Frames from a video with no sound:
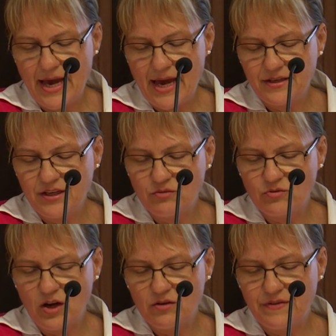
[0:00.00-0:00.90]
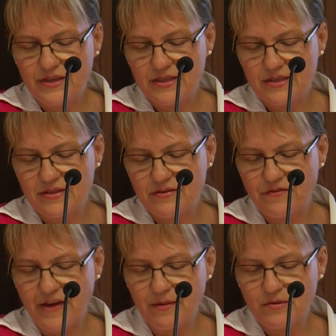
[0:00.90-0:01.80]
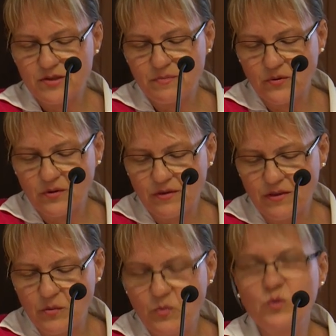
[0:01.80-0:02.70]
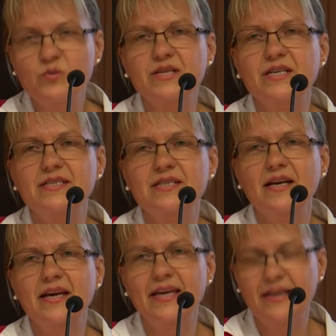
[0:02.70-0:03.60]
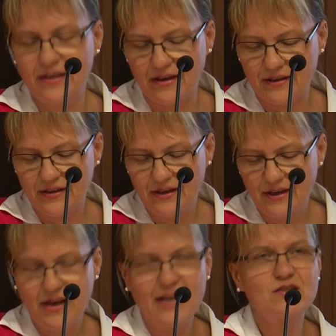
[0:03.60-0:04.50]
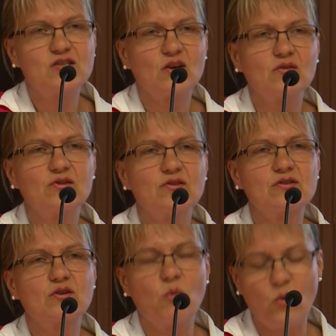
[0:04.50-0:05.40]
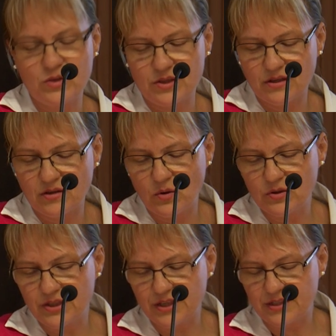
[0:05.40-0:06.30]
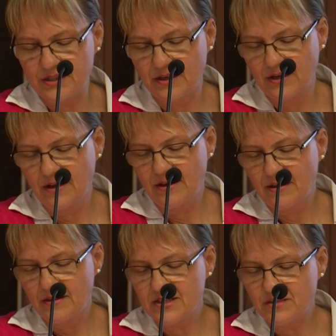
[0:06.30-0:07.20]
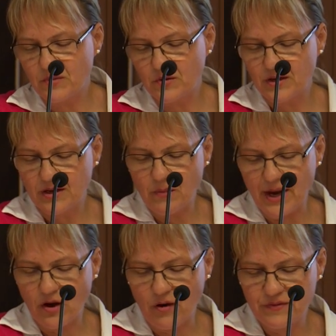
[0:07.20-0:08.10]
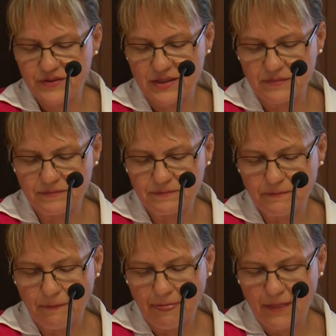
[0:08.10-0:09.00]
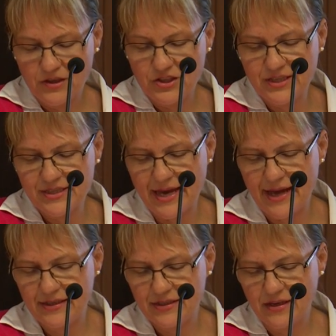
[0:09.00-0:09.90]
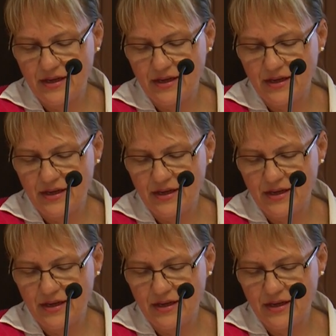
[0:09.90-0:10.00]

And he wrote this famous book, The Wounded Healer, and Saunders quote, quoted this book quite often. She said,